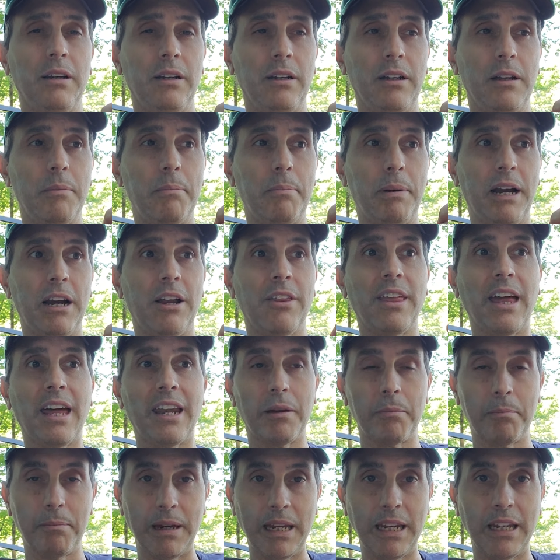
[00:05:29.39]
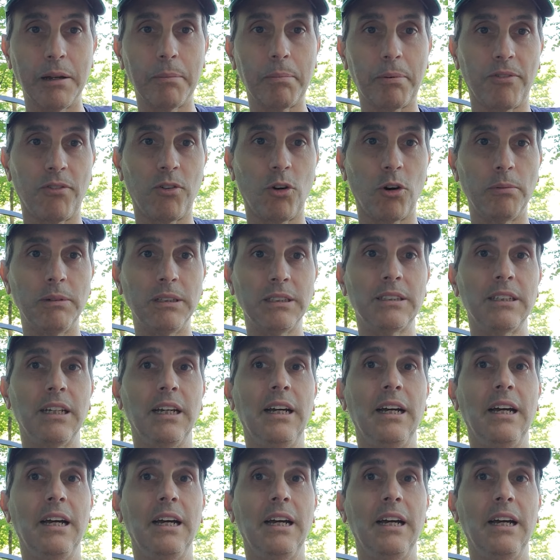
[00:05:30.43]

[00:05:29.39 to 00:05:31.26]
impair that immediate performance,